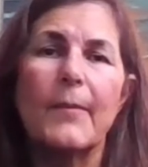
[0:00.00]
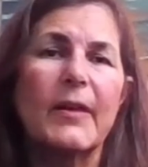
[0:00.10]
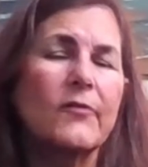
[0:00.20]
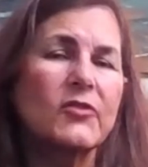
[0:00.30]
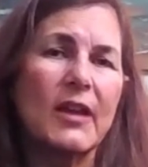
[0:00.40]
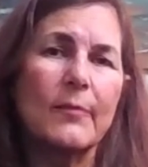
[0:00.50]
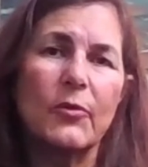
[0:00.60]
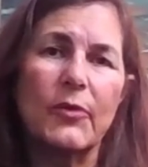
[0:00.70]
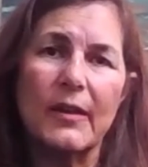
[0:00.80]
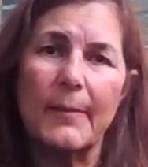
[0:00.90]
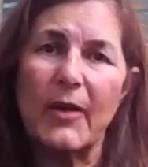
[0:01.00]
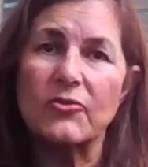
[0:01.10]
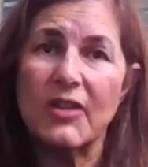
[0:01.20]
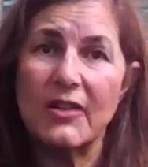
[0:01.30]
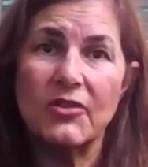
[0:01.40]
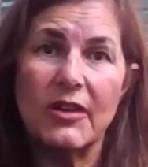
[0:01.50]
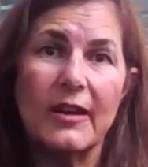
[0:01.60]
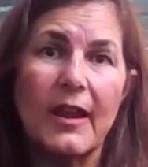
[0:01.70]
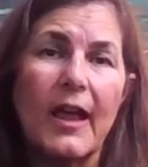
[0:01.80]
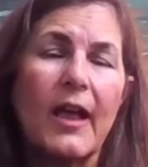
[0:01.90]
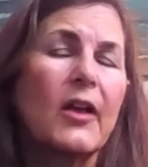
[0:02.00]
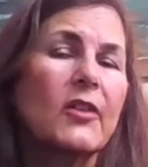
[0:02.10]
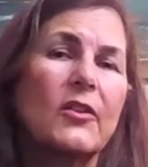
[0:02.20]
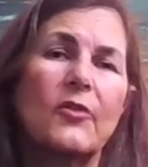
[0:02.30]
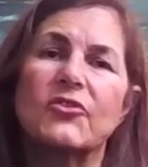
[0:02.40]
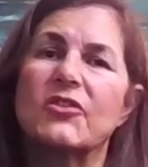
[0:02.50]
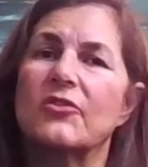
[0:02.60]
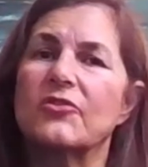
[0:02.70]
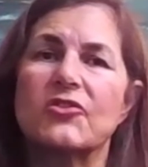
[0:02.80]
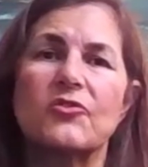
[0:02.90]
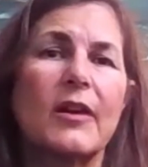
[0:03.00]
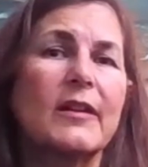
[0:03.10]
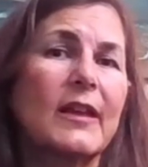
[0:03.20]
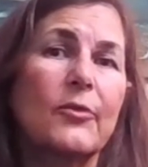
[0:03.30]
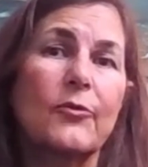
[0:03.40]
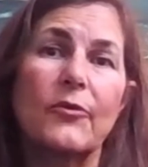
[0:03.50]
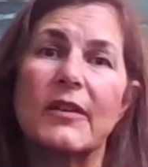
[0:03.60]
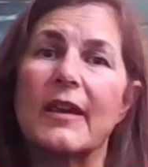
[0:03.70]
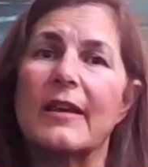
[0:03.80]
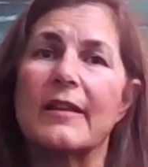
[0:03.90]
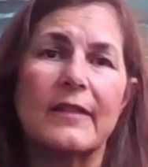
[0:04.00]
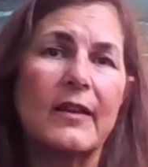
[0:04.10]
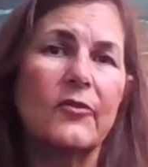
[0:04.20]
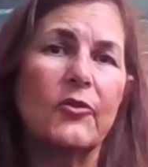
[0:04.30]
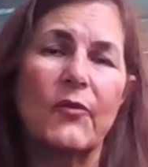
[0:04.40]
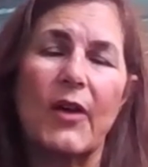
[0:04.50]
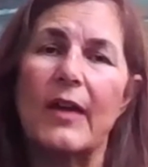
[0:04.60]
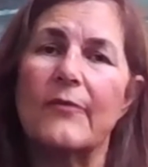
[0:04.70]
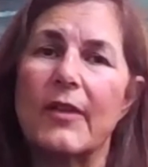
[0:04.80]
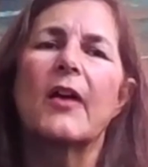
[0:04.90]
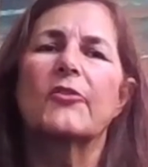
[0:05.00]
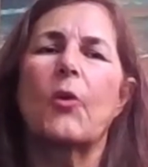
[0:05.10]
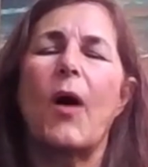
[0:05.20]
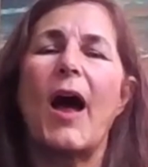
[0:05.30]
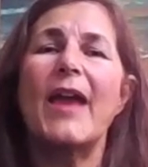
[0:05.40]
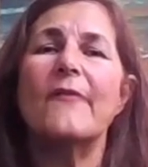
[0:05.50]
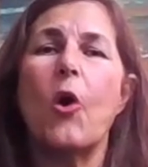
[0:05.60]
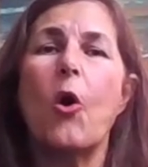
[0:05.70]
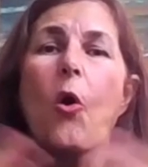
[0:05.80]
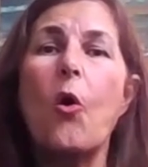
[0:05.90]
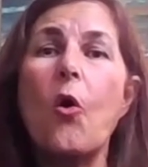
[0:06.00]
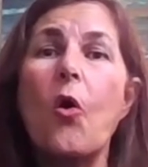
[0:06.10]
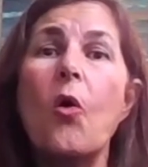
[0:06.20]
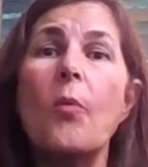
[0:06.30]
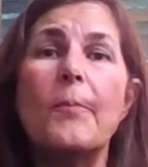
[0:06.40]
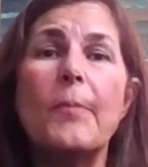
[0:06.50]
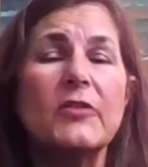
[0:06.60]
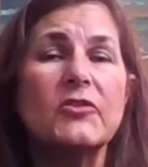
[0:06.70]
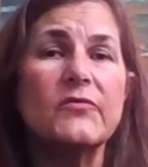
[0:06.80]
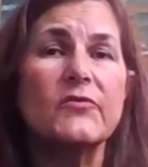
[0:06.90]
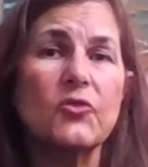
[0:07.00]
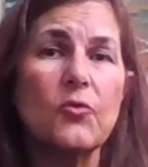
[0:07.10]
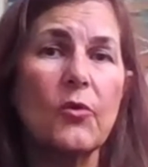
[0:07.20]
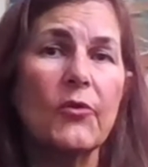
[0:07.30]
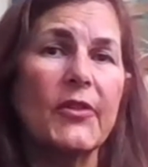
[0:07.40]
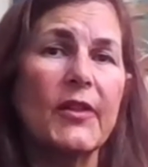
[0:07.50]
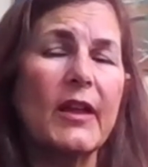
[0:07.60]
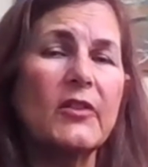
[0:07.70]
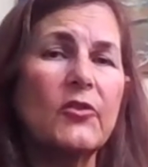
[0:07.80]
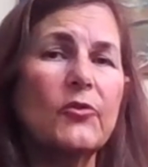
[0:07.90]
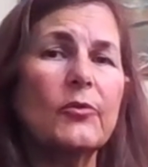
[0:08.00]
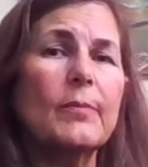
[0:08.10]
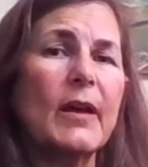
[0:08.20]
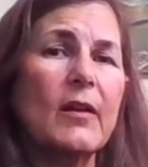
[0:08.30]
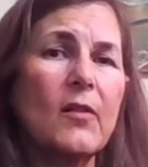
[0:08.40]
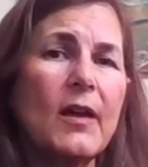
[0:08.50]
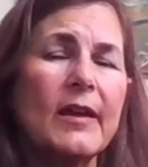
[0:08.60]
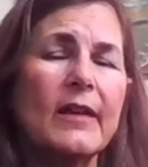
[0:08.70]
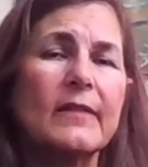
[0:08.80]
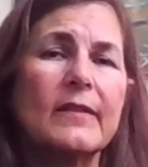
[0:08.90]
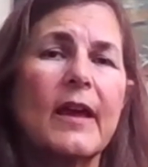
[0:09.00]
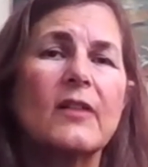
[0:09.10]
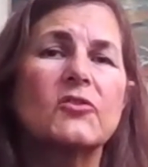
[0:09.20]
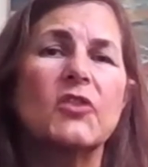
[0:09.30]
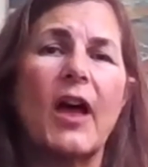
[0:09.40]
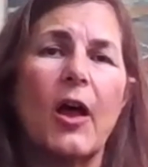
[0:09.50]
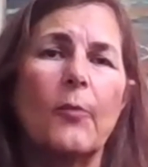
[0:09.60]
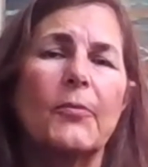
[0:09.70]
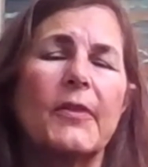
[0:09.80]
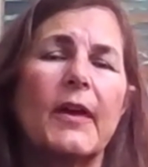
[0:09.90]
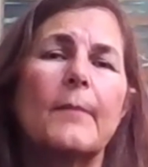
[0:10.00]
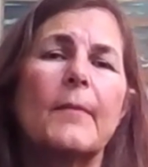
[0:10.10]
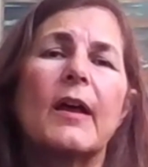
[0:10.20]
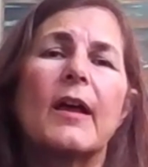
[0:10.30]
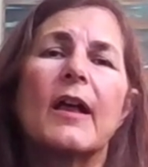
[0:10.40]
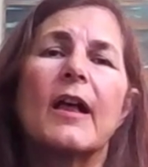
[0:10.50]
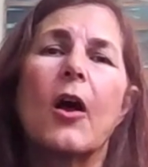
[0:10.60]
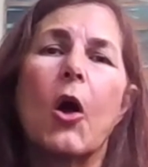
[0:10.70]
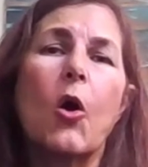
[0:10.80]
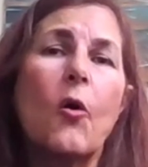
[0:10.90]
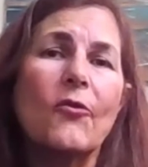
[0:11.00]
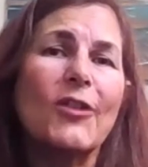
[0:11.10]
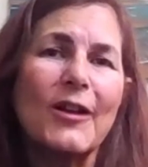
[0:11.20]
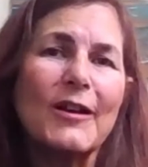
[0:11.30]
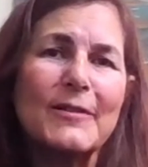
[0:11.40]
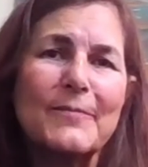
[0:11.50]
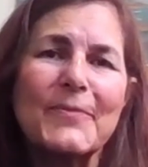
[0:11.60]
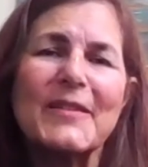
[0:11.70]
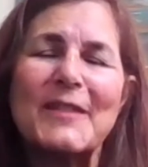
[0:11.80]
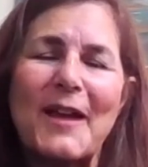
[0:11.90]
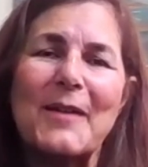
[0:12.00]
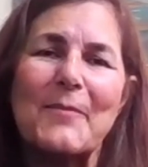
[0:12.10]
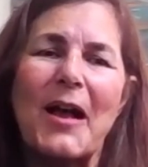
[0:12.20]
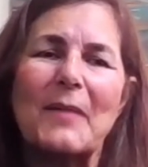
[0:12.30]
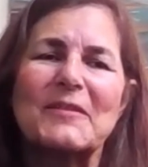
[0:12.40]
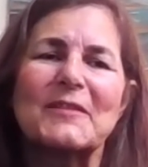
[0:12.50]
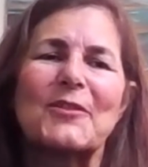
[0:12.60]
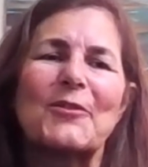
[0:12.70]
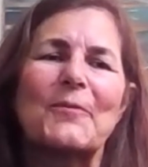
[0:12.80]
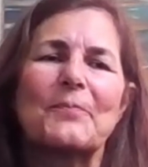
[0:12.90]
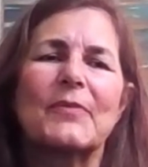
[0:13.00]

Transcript: but every time you think about changing, you're still just trying to get through the days and survive. So I have a whole bunch of tools that I use with my clients to help them overcome the time obstacle.